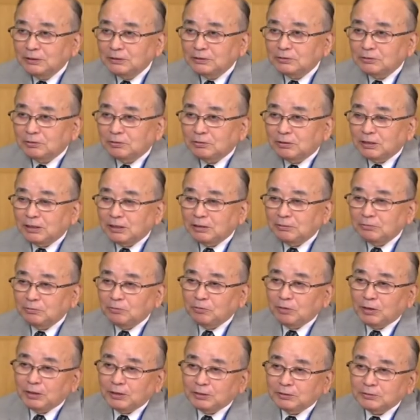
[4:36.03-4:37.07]
So I have
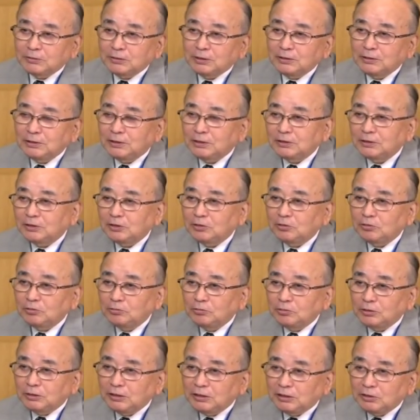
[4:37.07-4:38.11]
worked in the
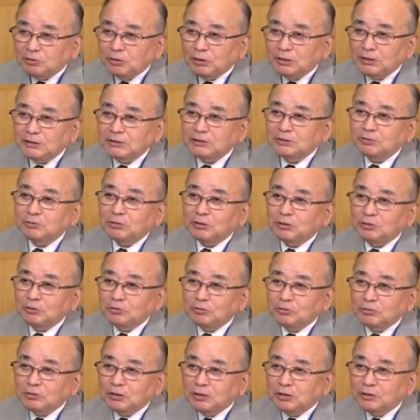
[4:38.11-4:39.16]
U US or
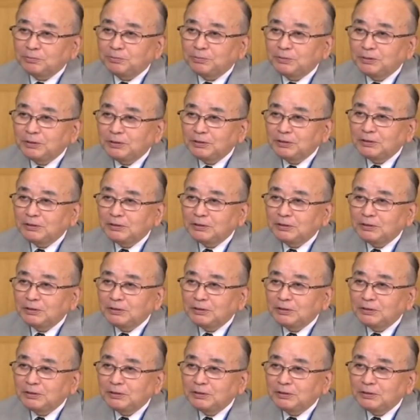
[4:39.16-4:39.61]
Europe